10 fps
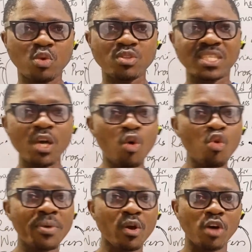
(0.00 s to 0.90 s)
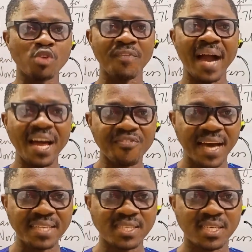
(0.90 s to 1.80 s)
to sell could be cost of
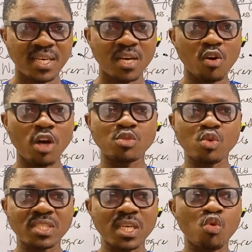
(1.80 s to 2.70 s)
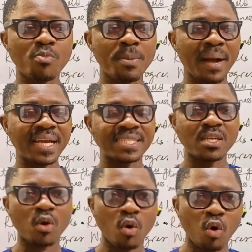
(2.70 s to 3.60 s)
advert, cost to sell could be
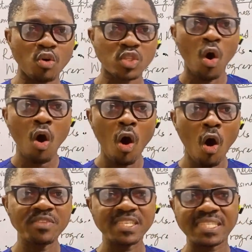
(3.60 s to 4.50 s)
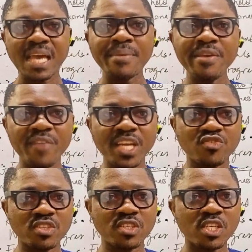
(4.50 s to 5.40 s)
marketing cost of the same
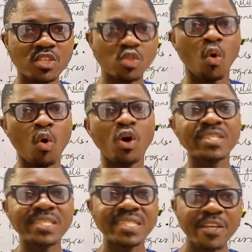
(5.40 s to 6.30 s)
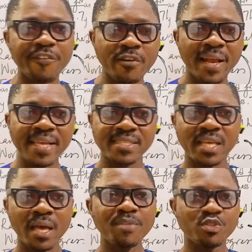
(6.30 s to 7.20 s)
inventory. So the
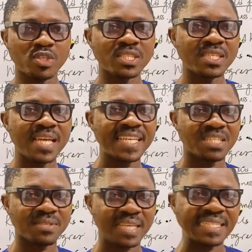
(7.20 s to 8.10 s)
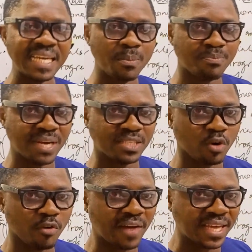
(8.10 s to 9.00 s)
difference between the estimated selling price
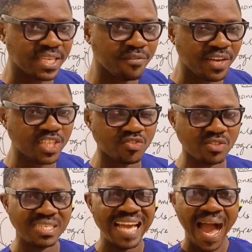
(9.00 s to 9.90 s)
of an inventory